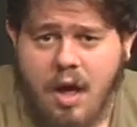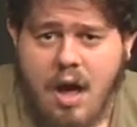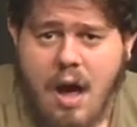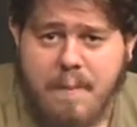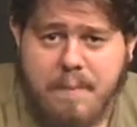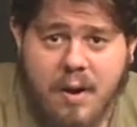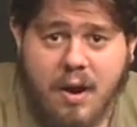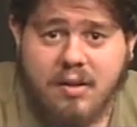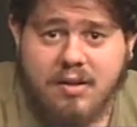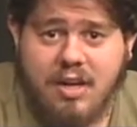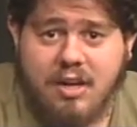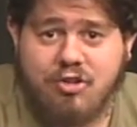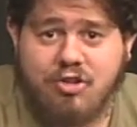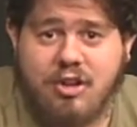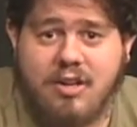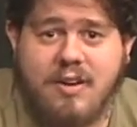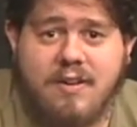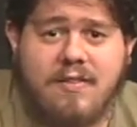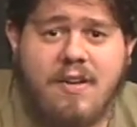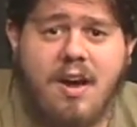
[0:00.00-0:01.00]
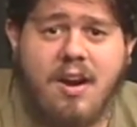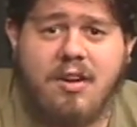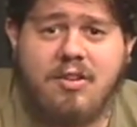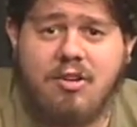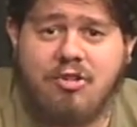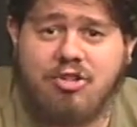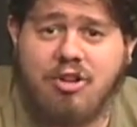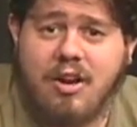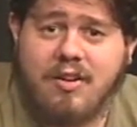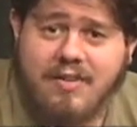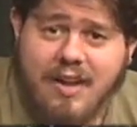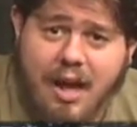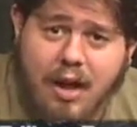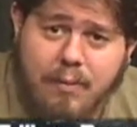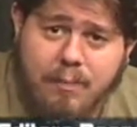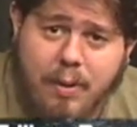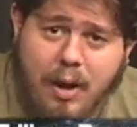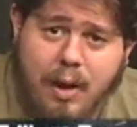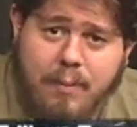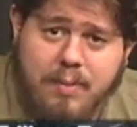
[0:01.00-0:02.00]
Apparently, she decided to shut
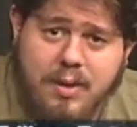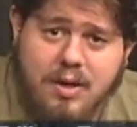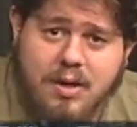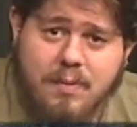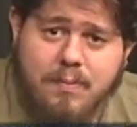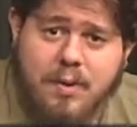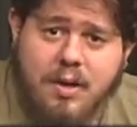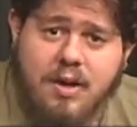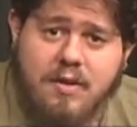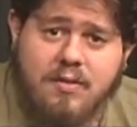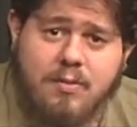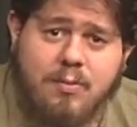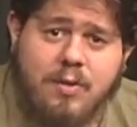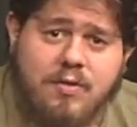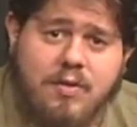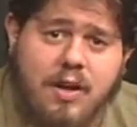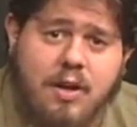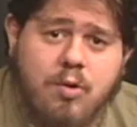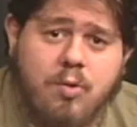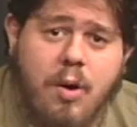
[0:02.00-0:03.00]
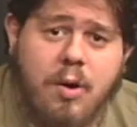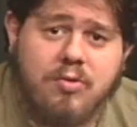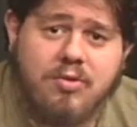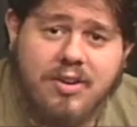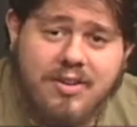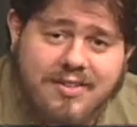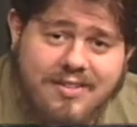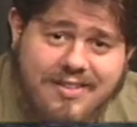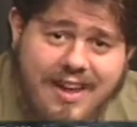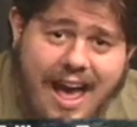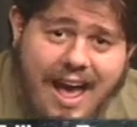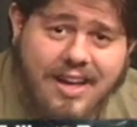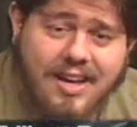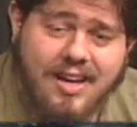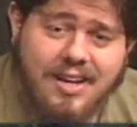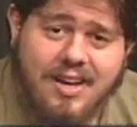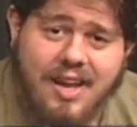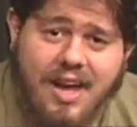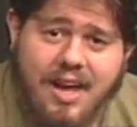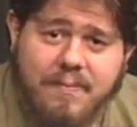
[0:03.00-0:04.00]
down Pop Eater because it was a, quote,
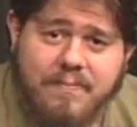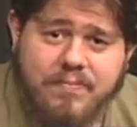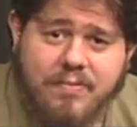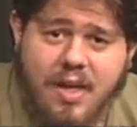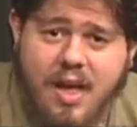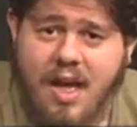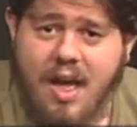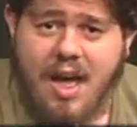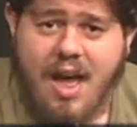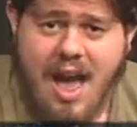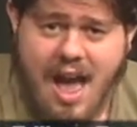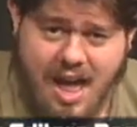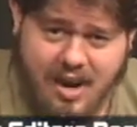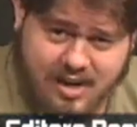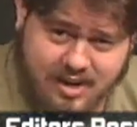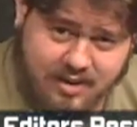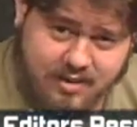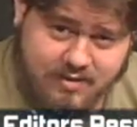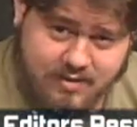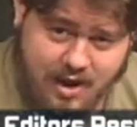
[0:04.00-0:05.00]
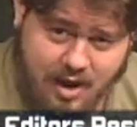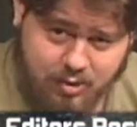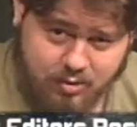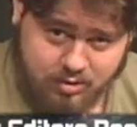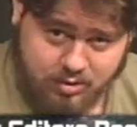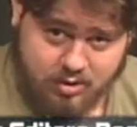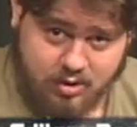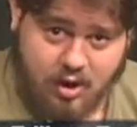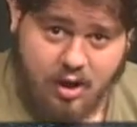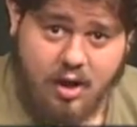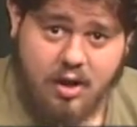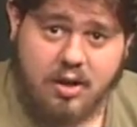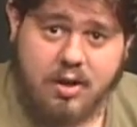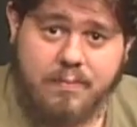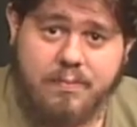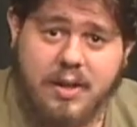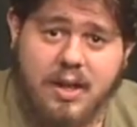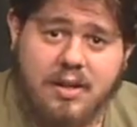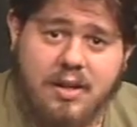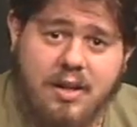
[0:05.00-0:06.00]
tacky name, and it is now
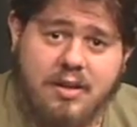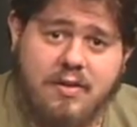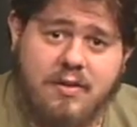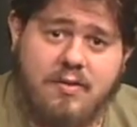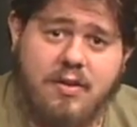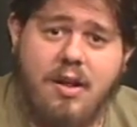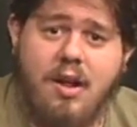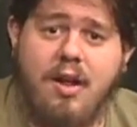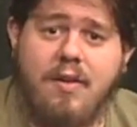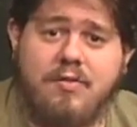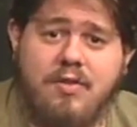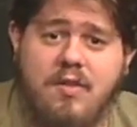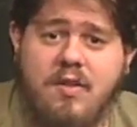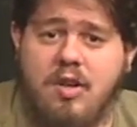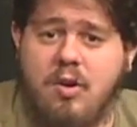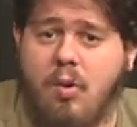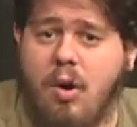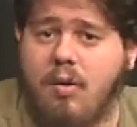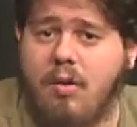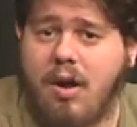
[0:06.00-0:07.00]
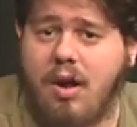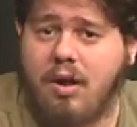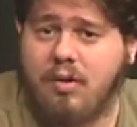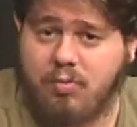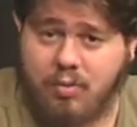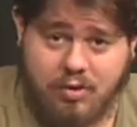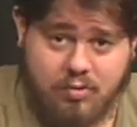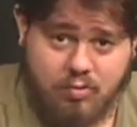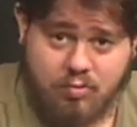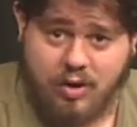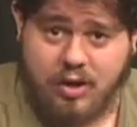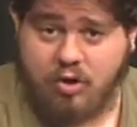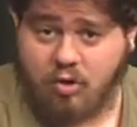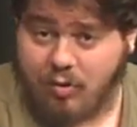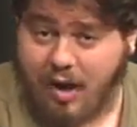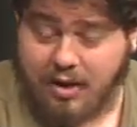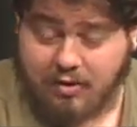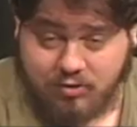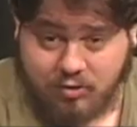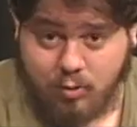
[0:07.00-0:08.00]
completely dissolved and the URL
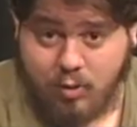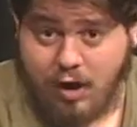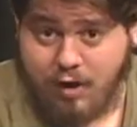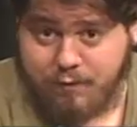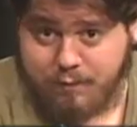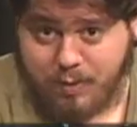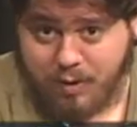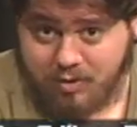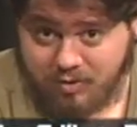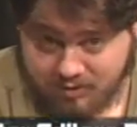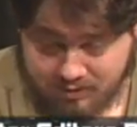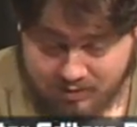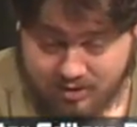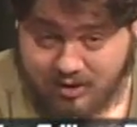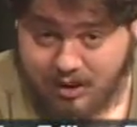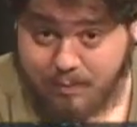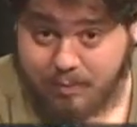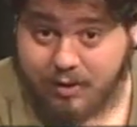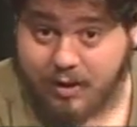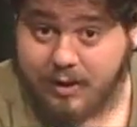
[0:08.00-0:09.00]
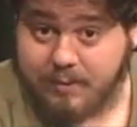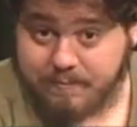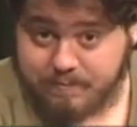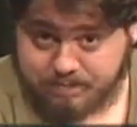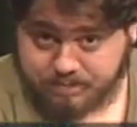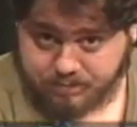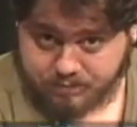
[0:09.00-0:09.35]
redirects to HuffPost Celebrity.